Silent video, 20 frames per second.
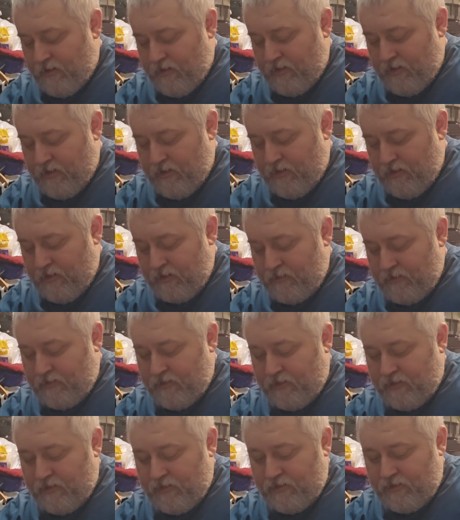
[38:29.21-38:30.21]
And
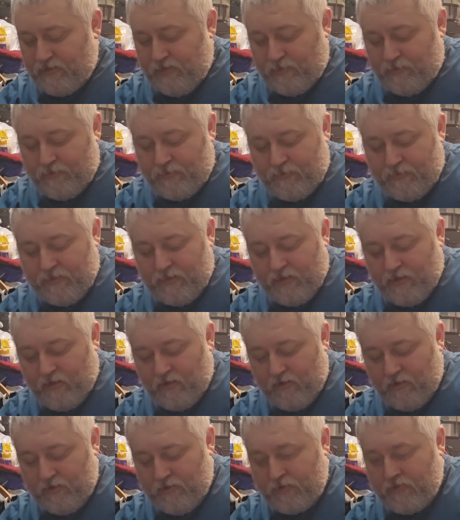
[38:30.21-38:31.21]
this comes with
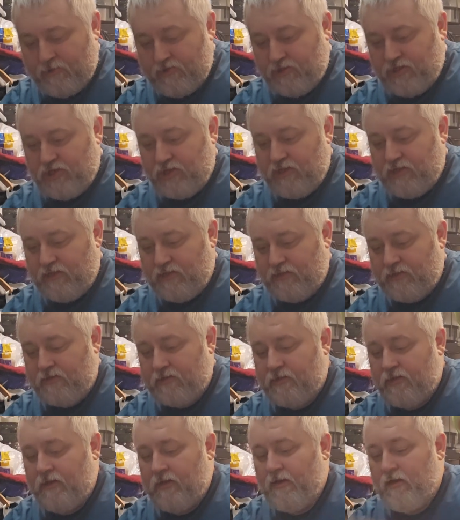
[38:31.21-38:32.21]
100
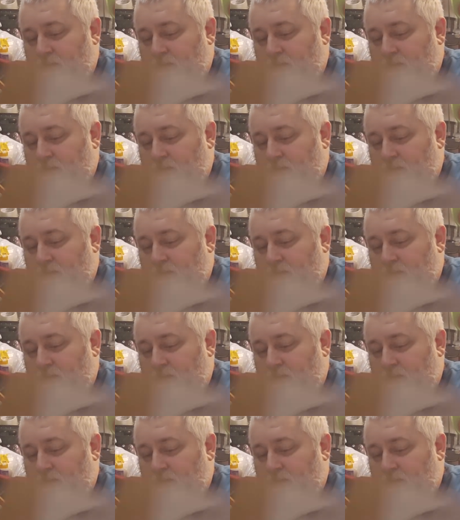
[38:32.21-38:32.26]
sheets.